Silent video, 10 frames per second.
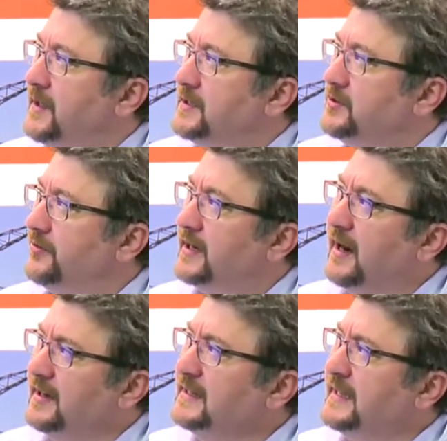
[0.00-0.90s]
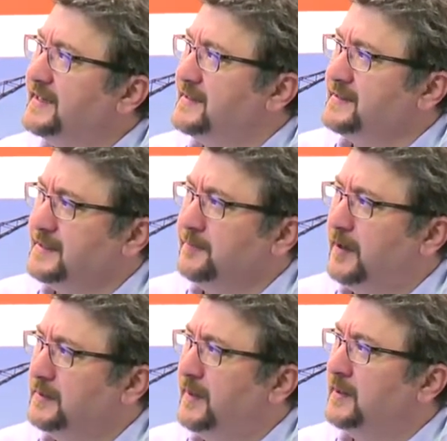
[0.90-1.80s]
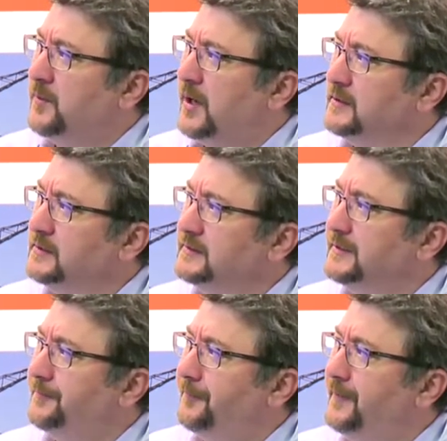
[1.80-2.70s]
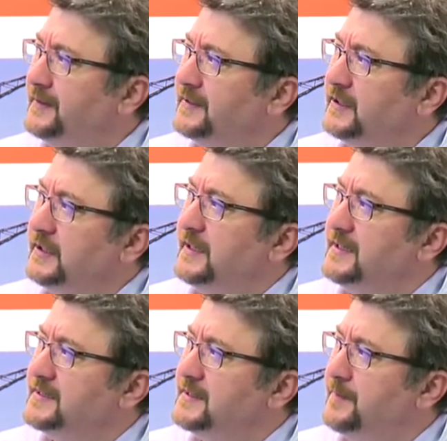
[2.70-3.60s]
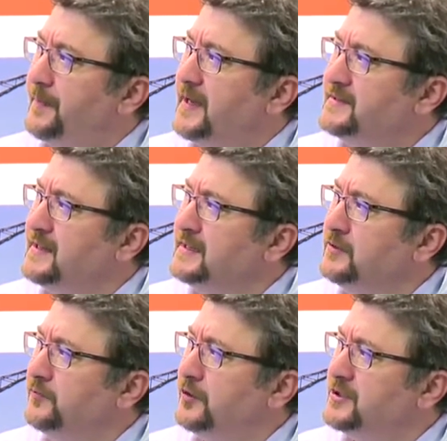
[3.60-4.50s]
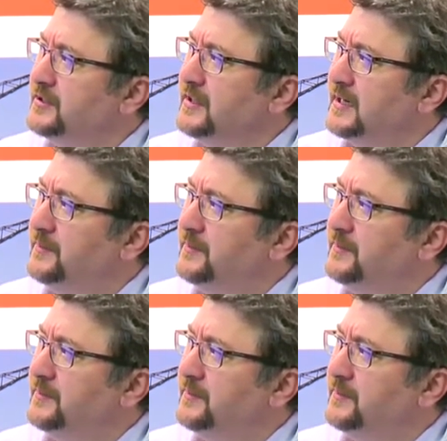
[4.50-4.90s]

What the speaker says: So regarding the existing wideband model, the fitter is based on universal line